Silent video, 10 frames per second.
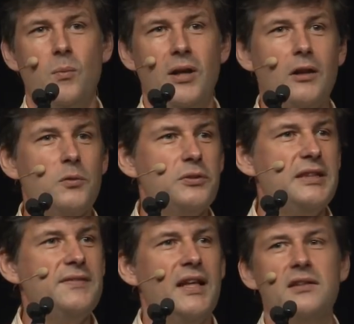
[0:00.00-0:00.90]
But I don't
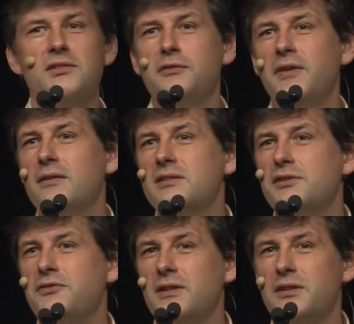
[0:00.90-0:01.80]
believe that. The surveillance
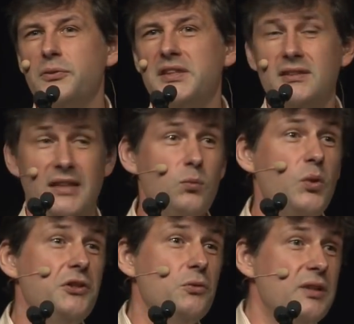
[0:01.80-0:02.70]
is fairly recent. And
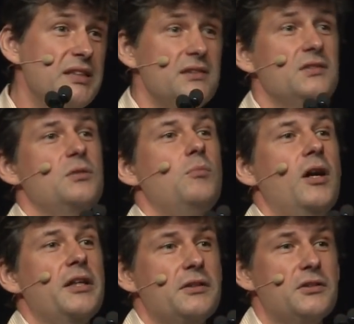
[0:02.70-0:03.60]
when you listen to
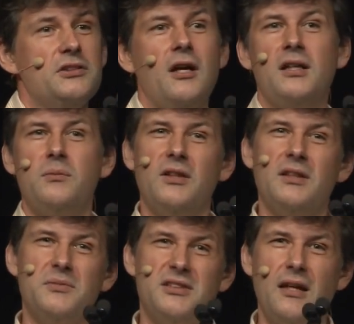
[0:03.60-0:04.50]
marketers talk
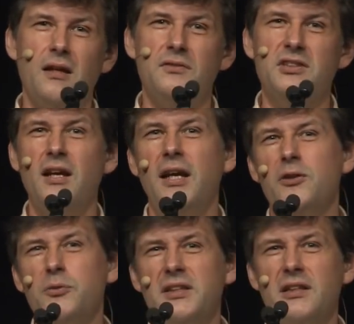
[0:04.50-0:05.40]
among themselves
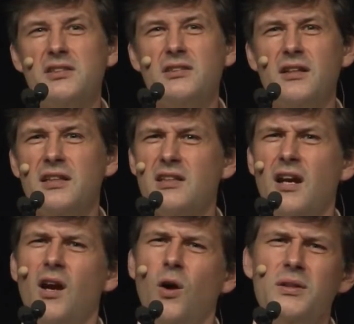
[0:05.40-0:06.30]
and read their studies,
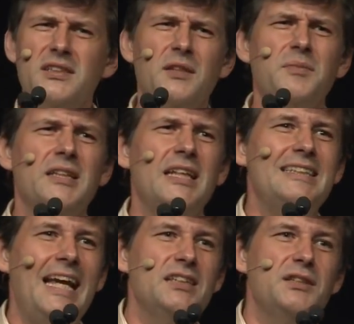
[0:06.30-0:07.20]
only something like
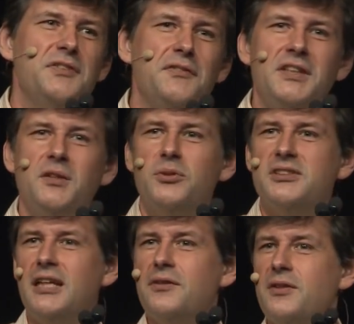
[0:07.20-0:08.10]
10 to
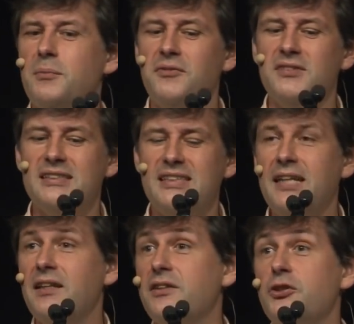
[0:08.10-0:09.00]
15% of them even
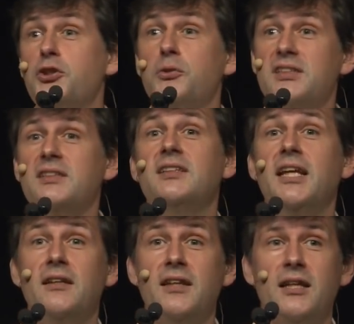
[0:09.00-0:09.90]
say that they're using the
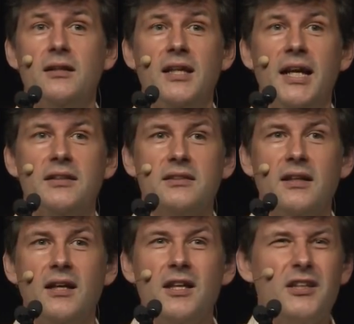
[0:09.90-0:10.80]
data they collect.
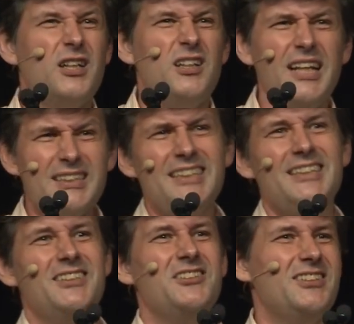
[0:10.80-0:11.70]
They're
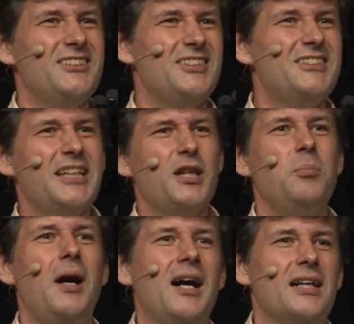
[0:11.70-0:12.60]
collecting it to, to, to tick a
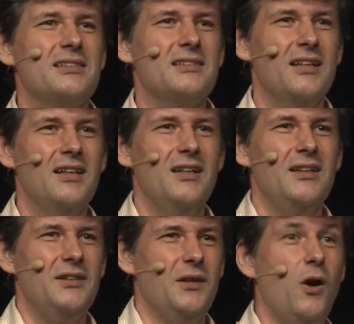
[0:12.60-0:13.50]
box
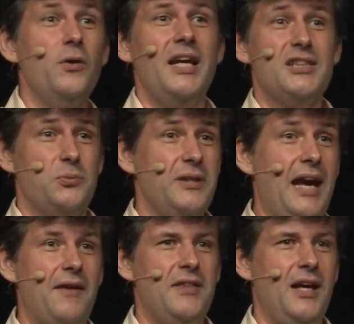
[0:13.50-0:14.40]
you know, oh yes, we
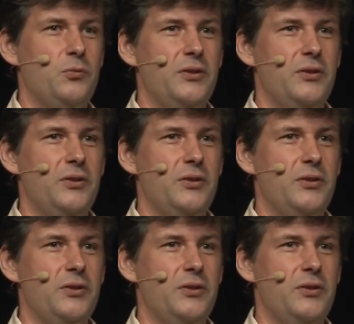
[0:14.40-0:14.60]
have that.